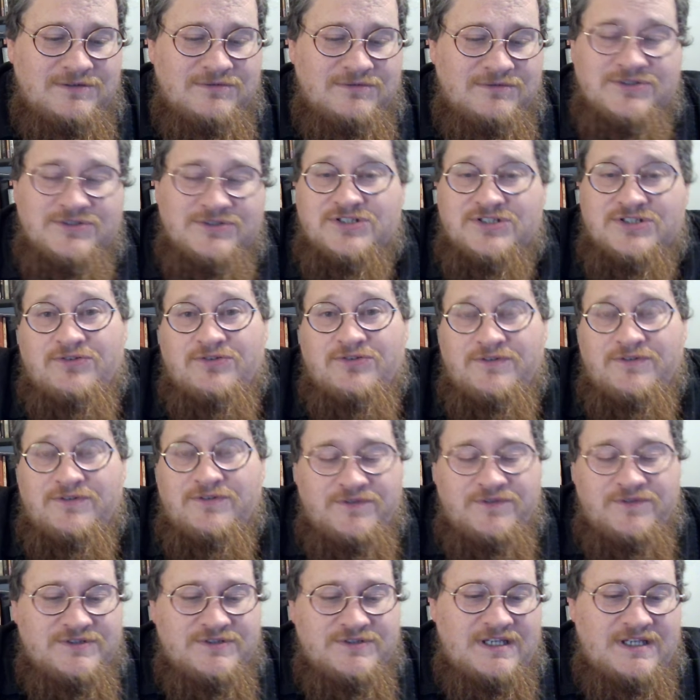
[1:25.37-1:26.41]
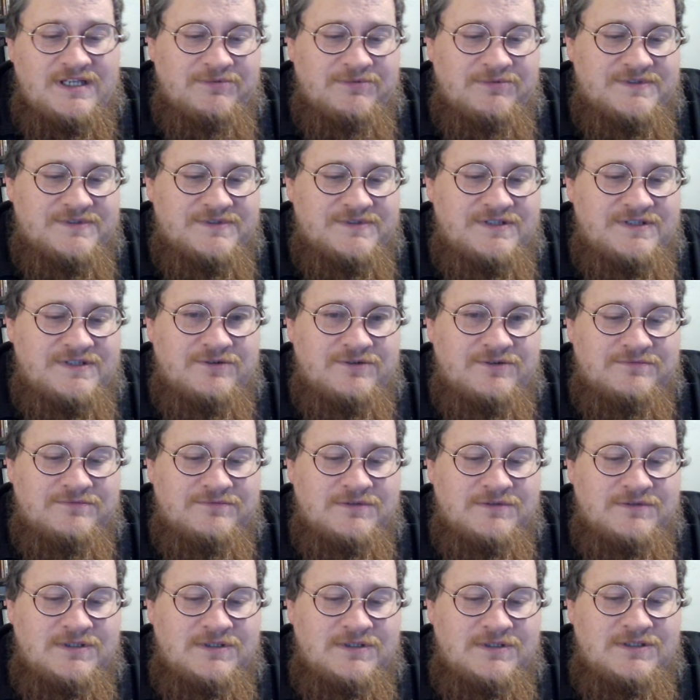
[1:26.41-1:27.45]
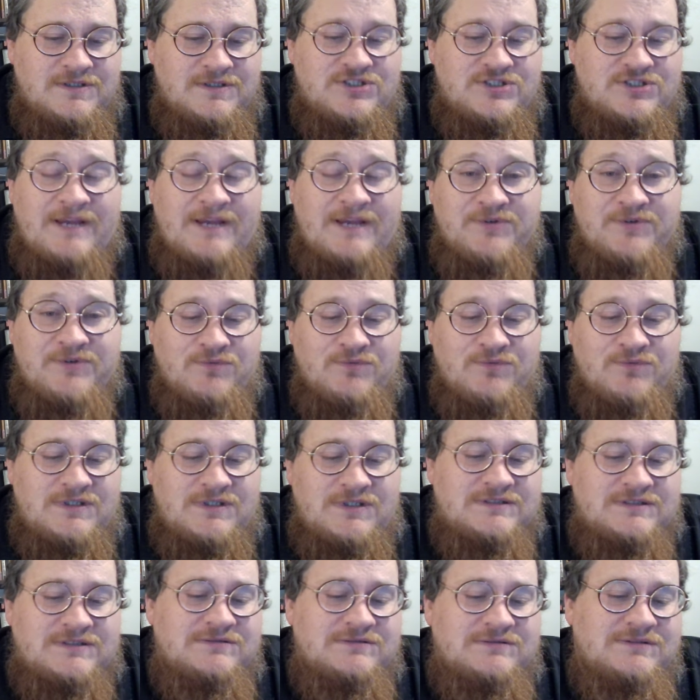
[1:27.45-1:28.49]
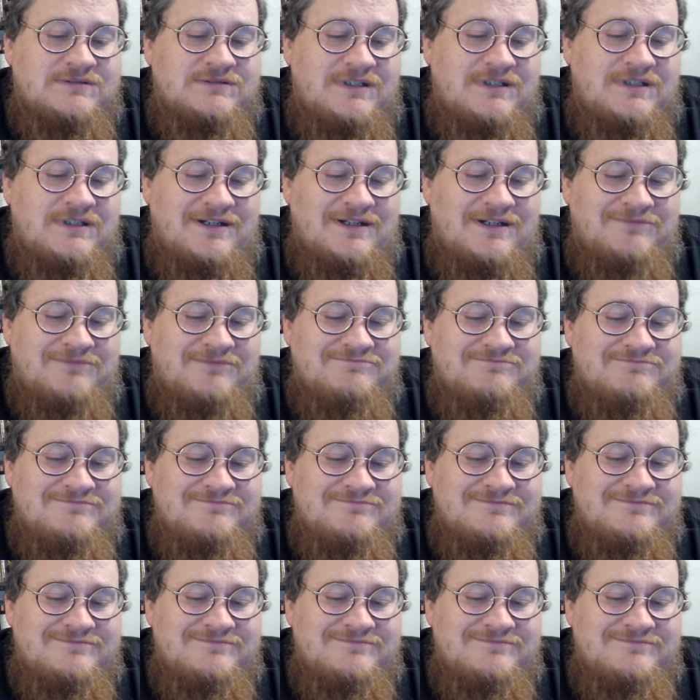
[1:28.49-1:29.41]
just show you a few examples. So, chapter one. Um,